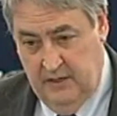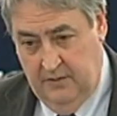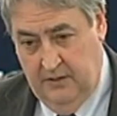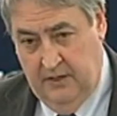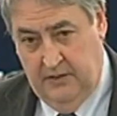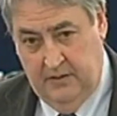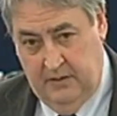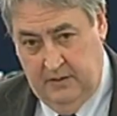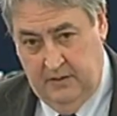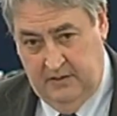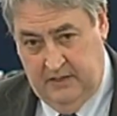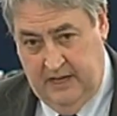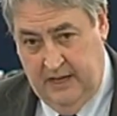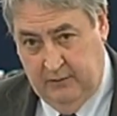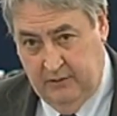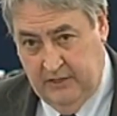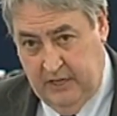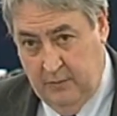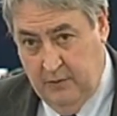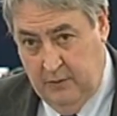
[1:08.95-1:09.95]
that the
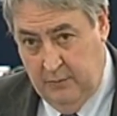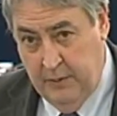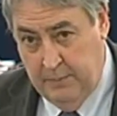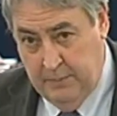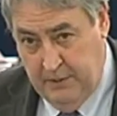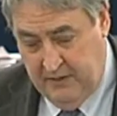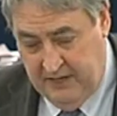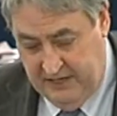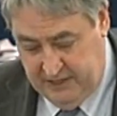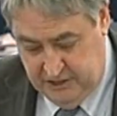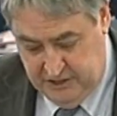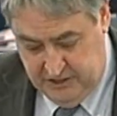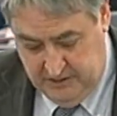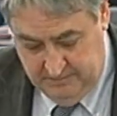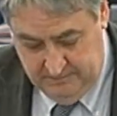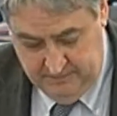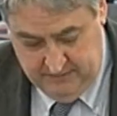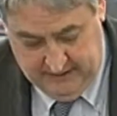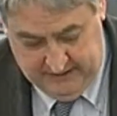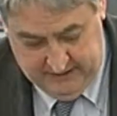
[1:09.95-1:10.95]
guilty will be punished.
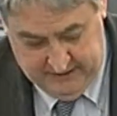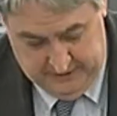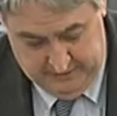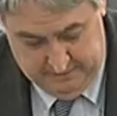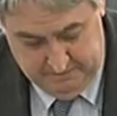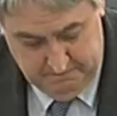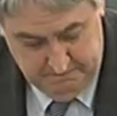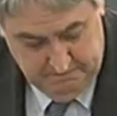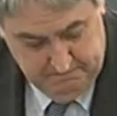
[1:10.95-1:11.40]
Thank you.